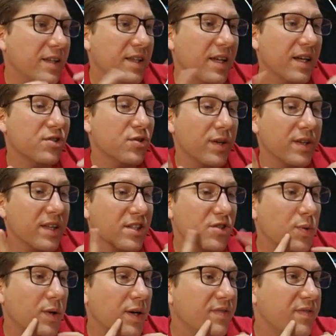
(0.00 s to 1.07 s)
that's
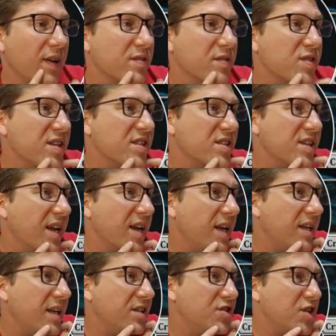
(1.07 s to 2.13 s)
25 cents,
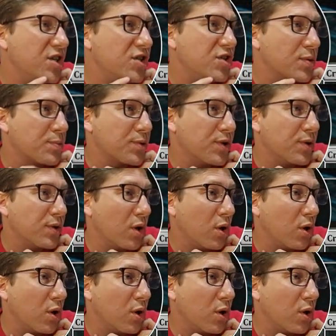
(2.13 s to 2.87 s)
and Ginger Brute,